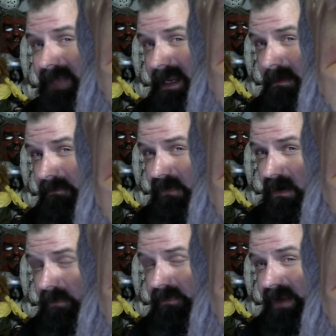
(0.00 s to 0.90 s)
in them for a
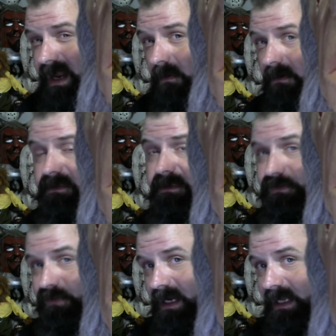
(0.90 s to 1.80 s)
couple of hours and then
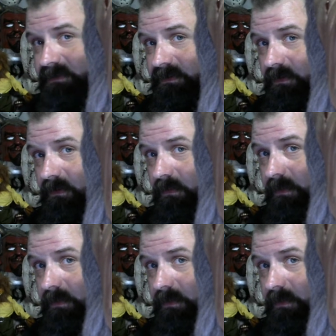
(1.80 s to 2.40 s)
try to